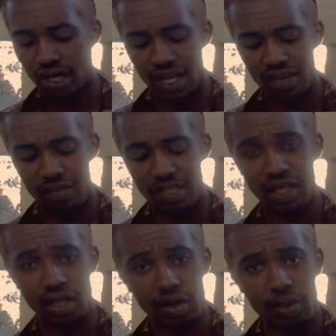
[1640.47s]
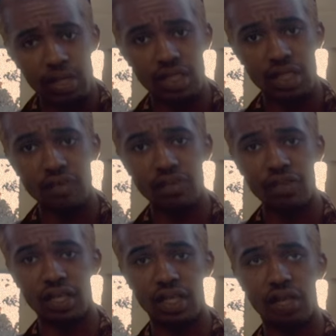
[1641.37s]
can kind of be a little bit
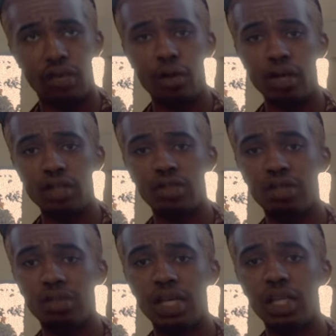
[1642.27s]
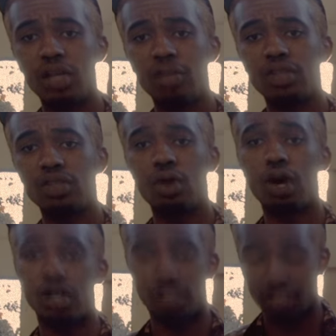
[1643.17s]
self-defeating. You're worried you can be a little bit too
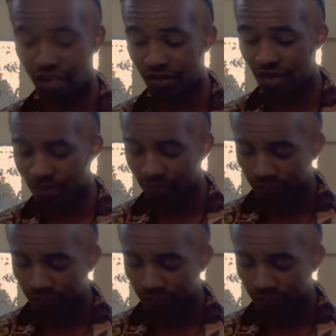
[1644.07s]
hard on yourself. Yeah,